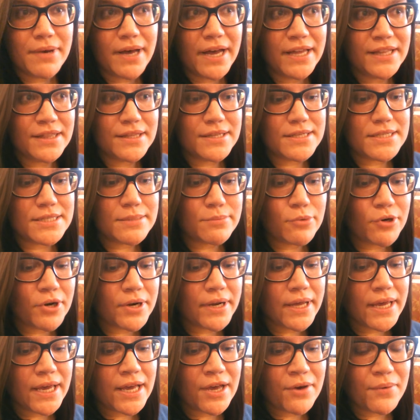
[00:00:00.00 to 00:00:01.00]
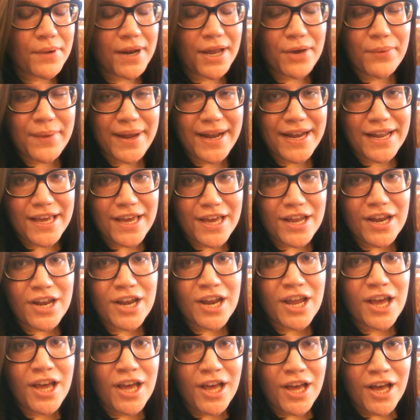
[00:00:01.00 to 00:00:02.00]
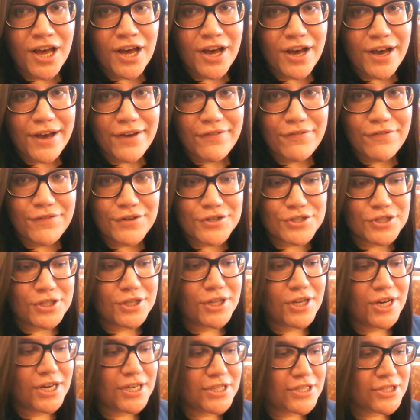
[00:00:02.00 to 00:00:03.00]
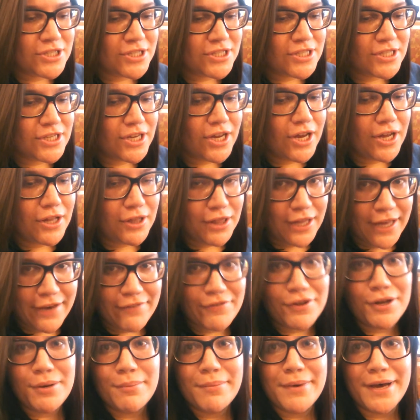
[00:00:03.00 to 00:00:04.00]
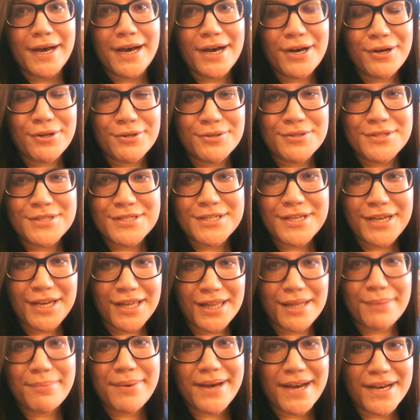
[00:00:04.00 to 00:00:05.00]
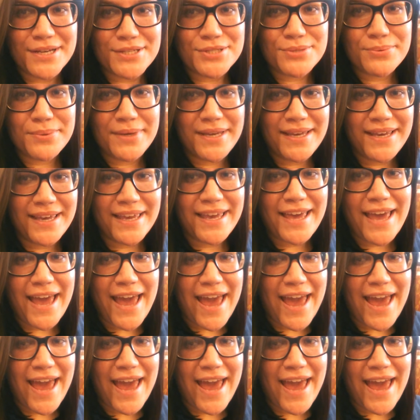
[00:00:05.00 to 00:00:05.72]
But this morning when I weighed in, I officially lost 11 pounds in the past week,